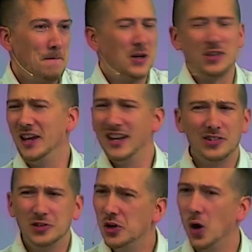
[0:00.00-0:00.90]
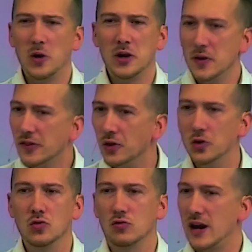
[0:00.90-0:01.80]
because it is going with the
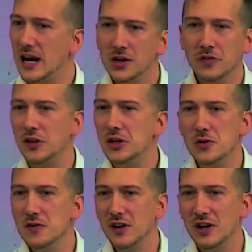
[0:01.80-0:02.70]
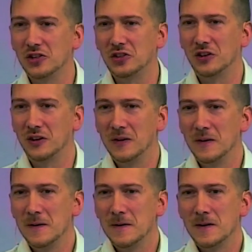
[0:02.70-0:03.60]
grain of the universe
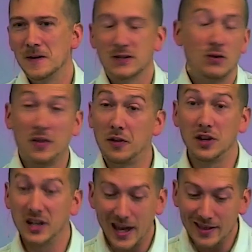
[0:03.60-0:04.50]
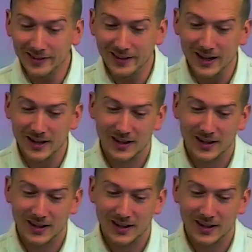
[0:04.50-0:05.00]
rather than against it.